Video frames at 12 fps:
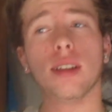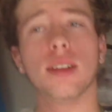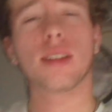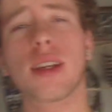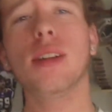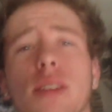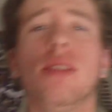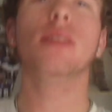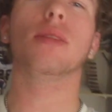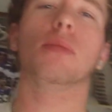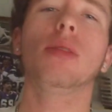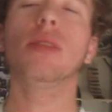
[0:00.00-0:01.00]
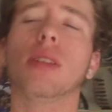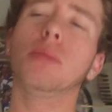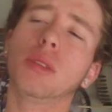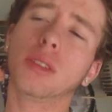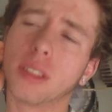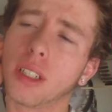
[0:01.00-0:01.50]
it's kind of early in the morning.
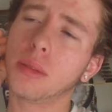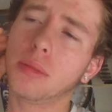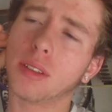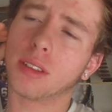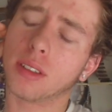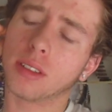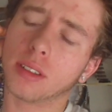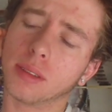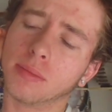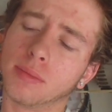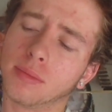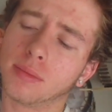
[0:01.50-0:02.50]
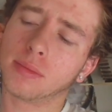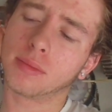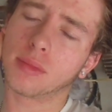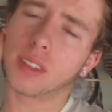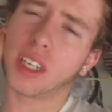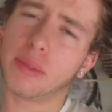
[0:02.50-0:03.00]
I'm usually not up this early.
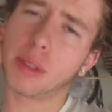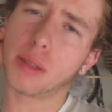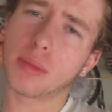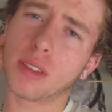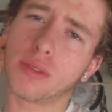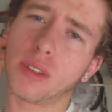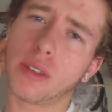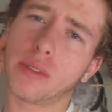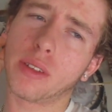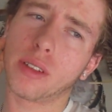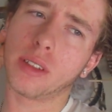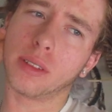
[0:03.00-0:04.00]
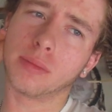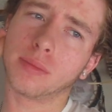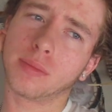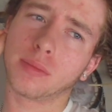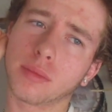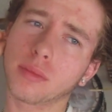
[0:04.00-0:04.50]
I've been up since
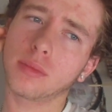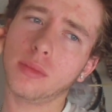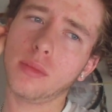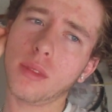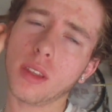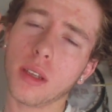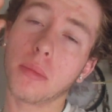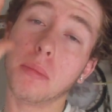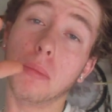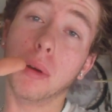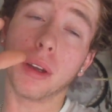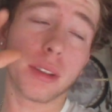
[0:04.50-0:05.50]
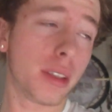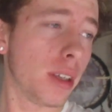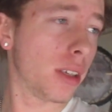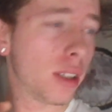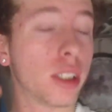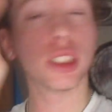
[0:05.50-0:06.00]
5:30. But
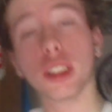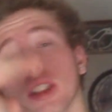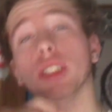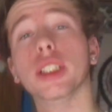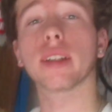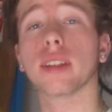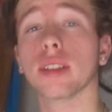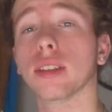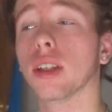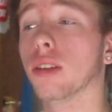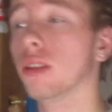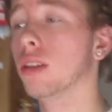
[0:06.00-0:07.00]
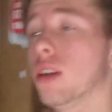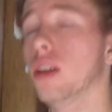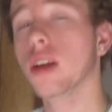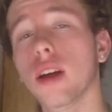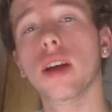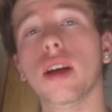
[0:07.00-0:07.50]
check this out.
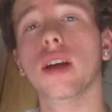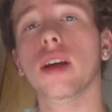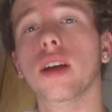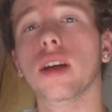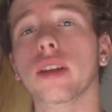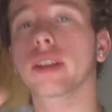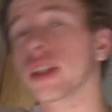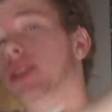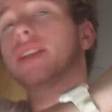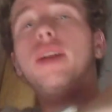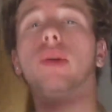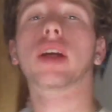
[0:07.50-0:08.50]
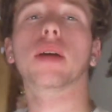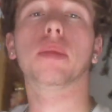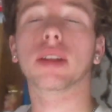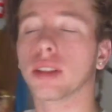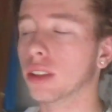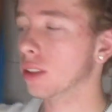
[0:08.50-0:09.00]
Yesterday when I got
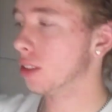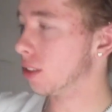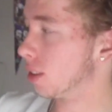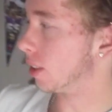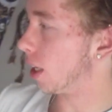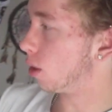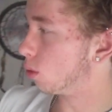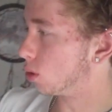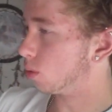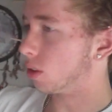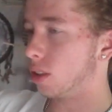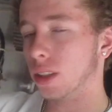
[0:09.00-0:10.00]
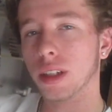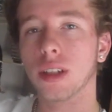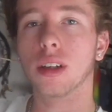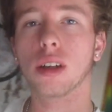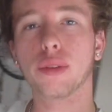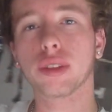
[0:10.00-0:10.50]
my deer, this guy was with the
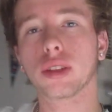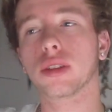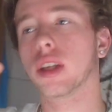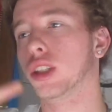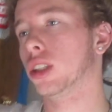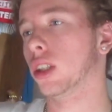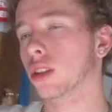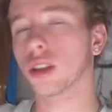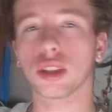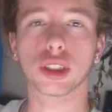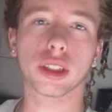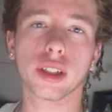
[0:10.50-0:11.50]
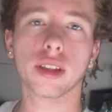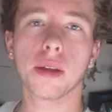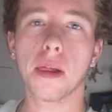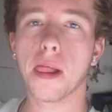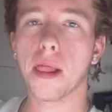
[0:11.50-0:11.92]
DNR officer that checked our shit